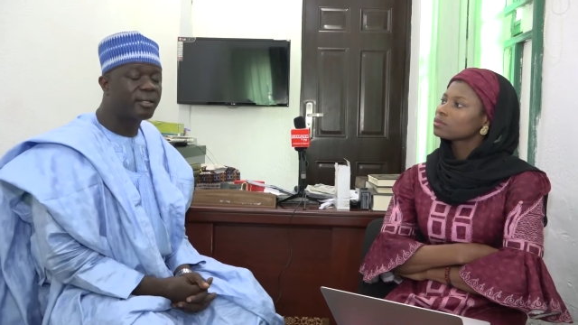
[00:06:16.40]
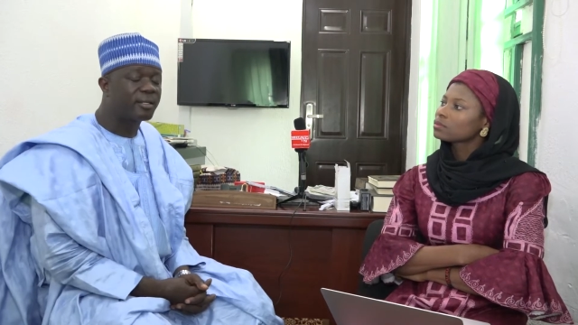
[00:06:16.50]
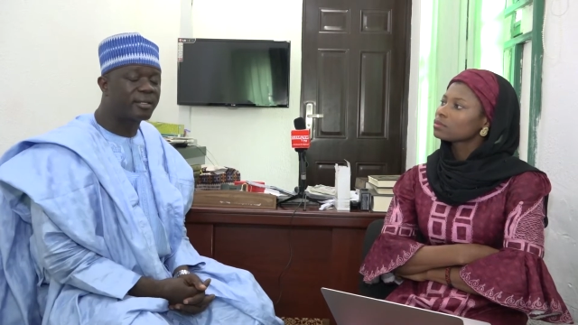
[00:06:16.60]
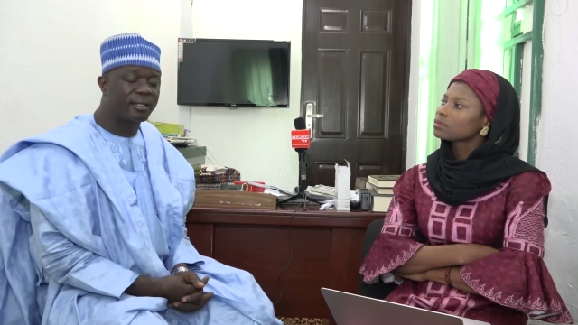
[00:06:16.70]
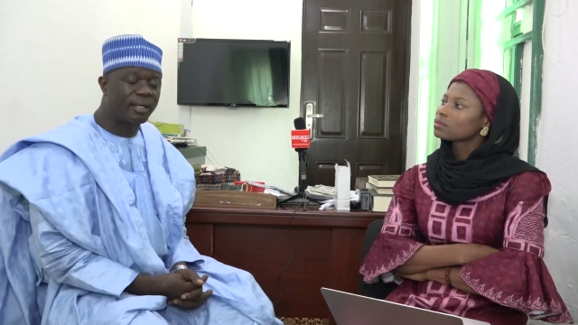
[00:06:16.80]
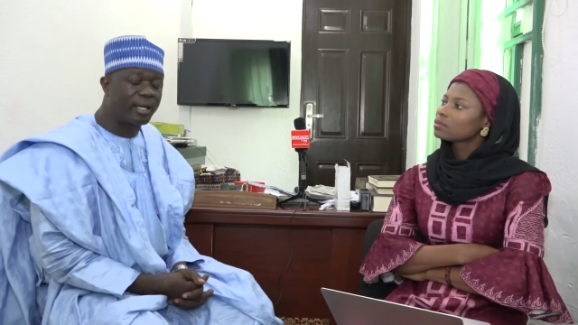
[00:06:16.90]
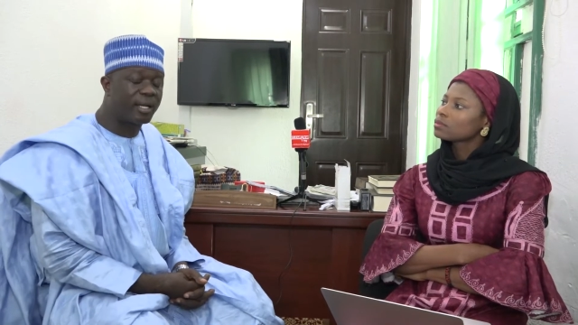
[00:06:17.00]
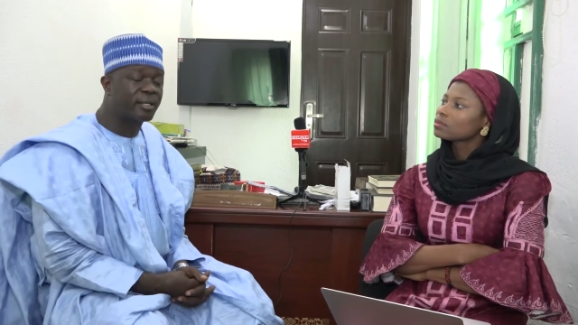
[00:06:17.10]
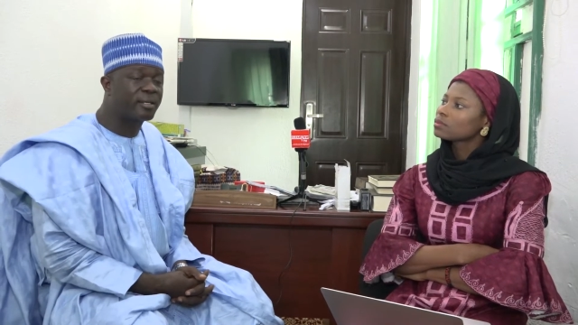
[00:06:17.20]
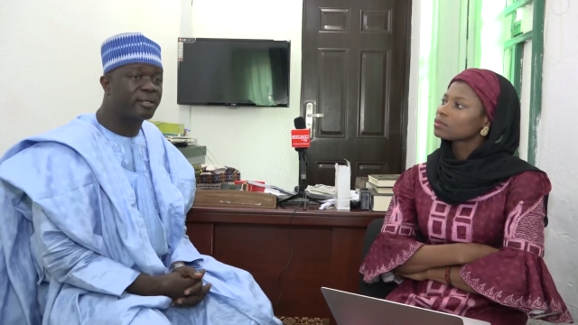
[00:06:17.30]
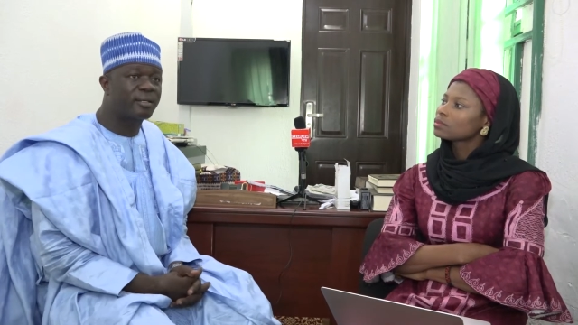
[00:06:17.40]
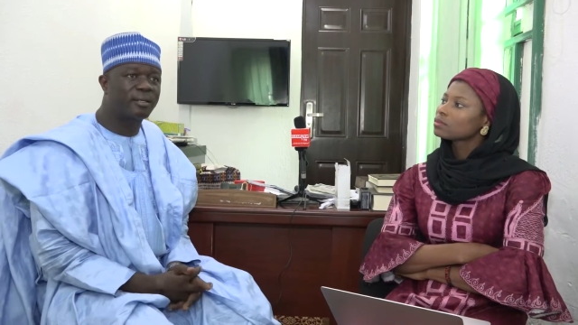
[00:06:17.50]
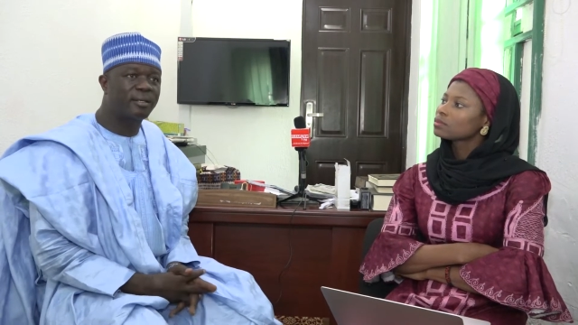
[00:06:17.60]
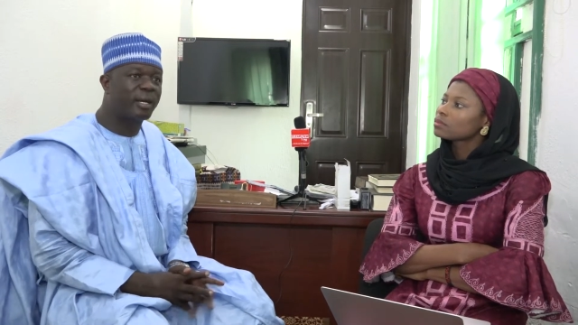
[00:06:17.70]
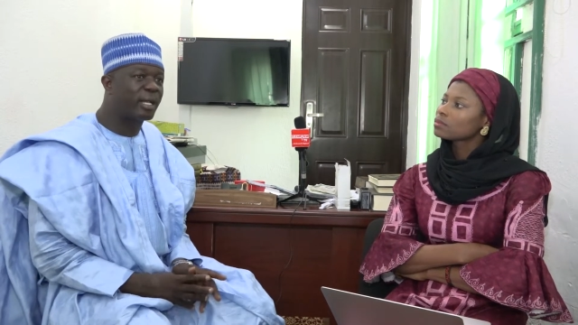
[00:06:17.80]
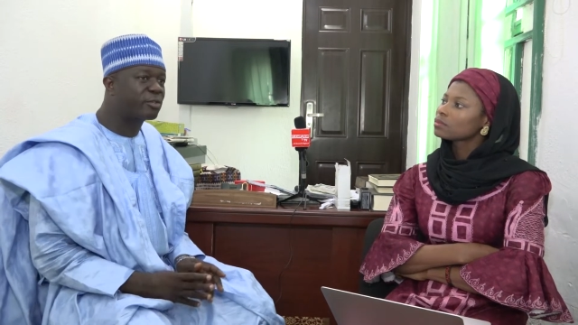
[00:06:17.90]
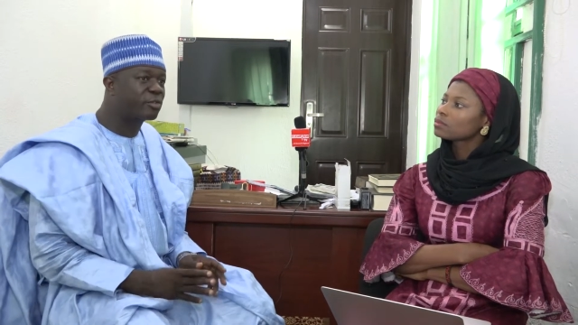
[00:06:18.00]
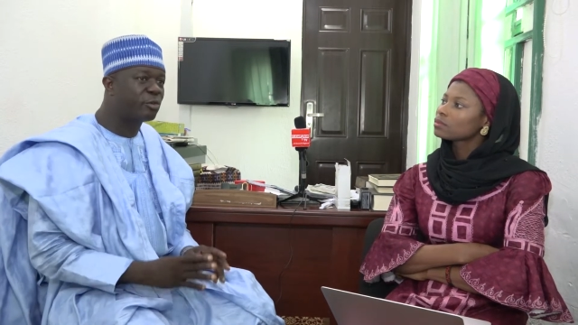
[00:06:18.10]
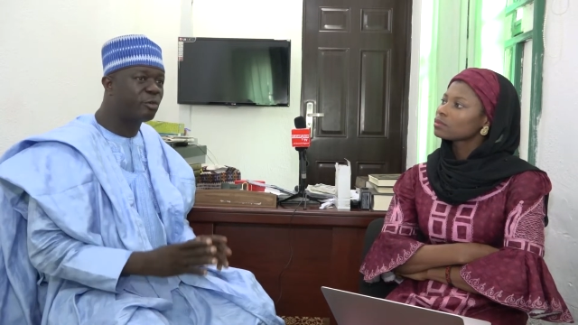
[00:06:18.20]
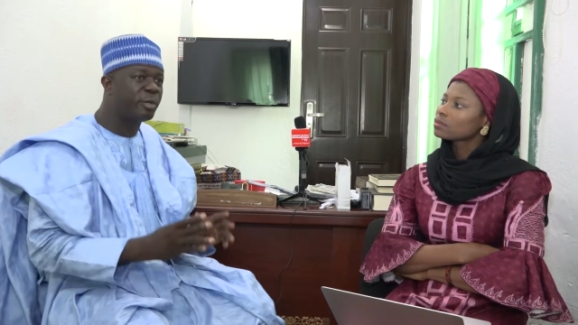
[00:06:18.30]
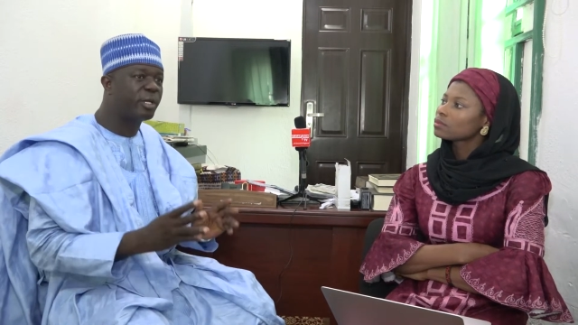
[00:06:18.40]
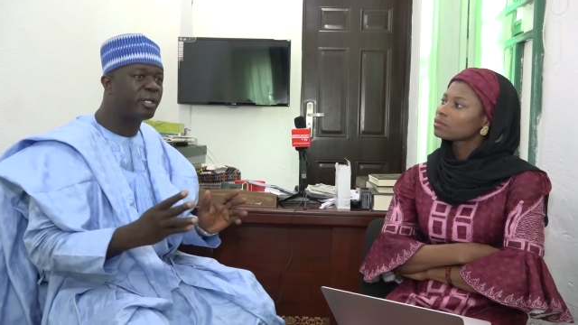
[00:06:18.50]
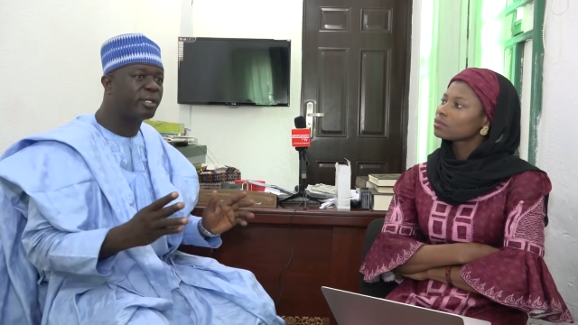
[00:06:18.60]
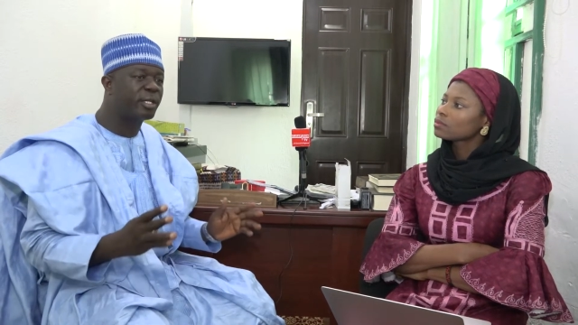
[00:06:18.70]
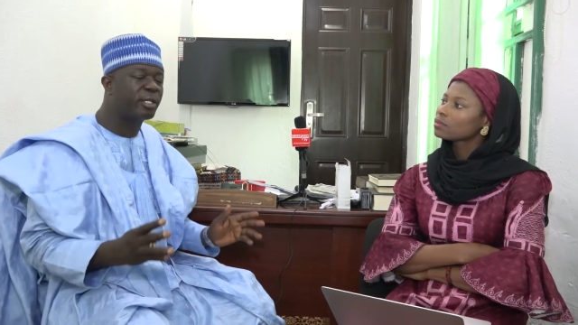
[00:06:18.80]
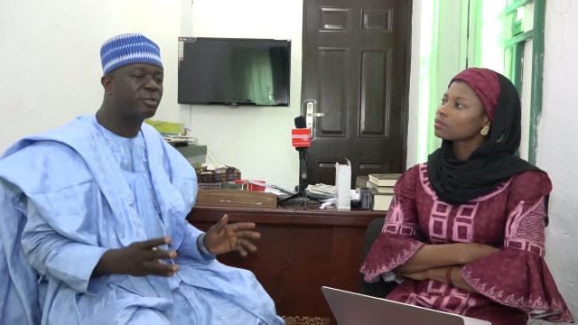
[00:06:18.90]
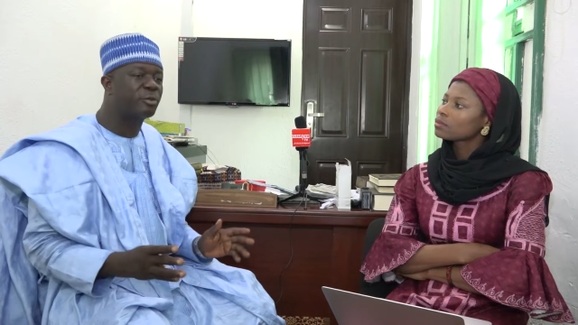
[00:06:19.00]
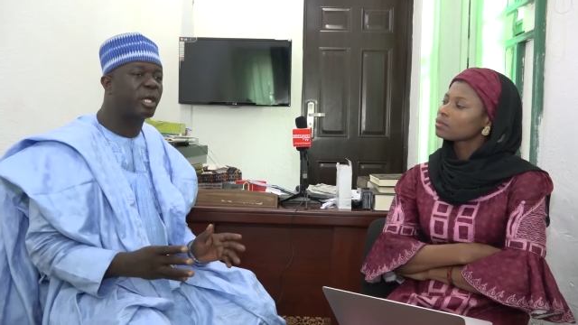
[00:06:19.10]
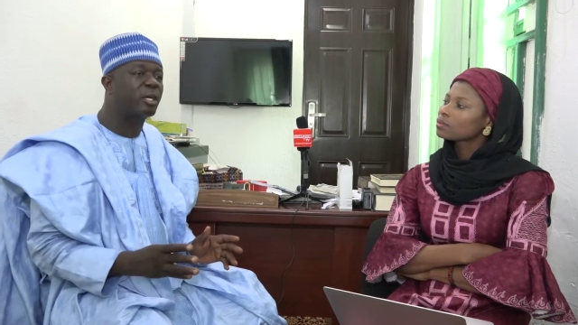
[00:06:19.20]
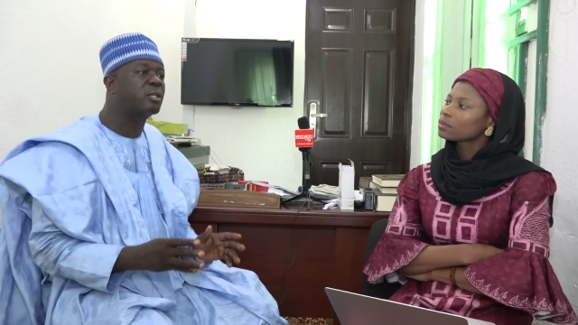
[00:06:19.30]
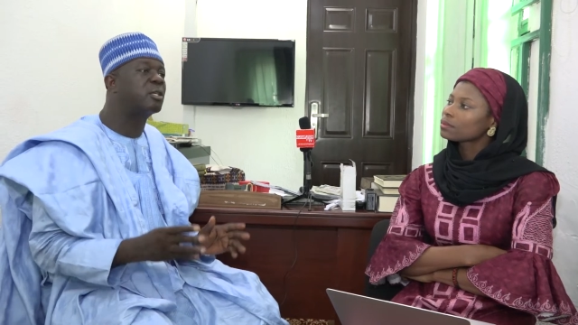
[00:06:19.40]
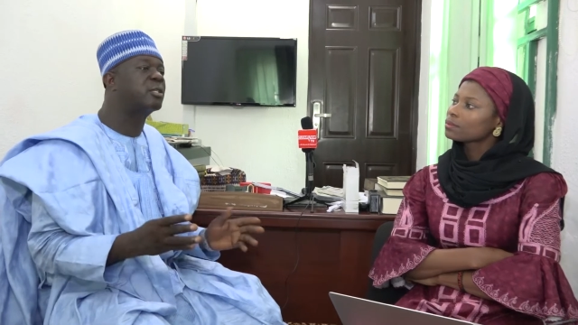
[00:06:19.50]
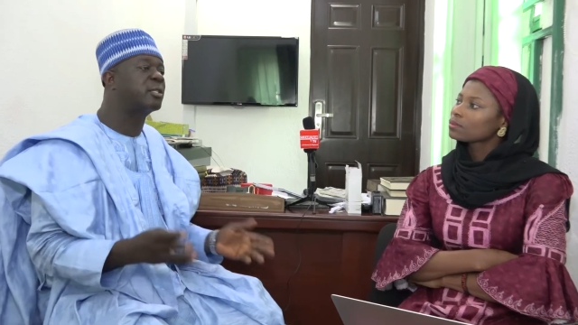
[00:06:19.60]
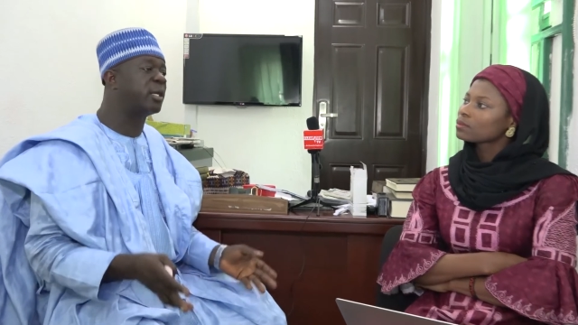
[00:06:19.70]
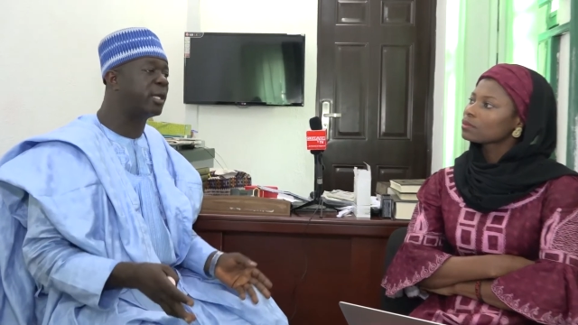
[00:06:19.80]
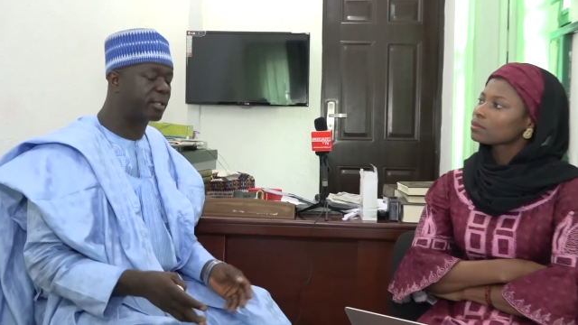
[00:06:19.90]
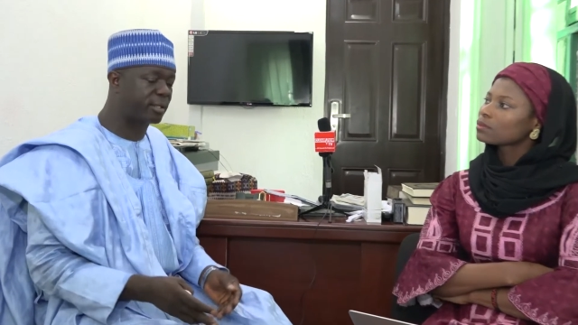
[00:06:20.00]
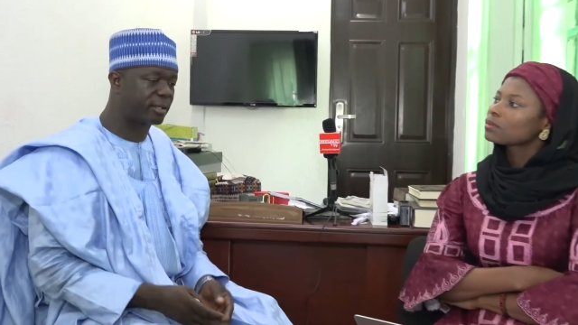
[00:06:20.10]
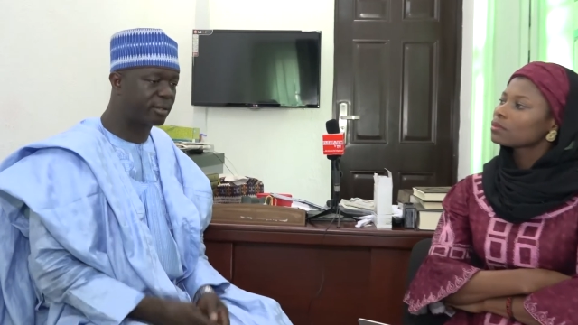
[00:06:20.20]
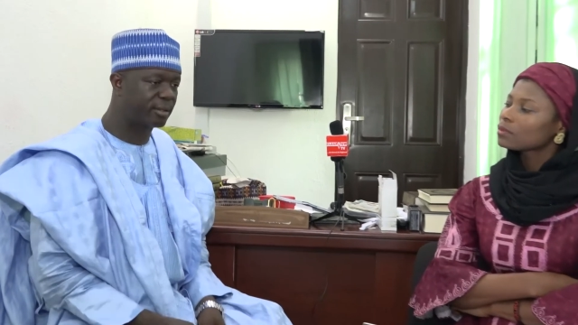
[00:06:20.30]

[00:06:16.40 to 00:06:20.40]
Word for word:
Speaker 1: Salats, there are so many things you can call salats.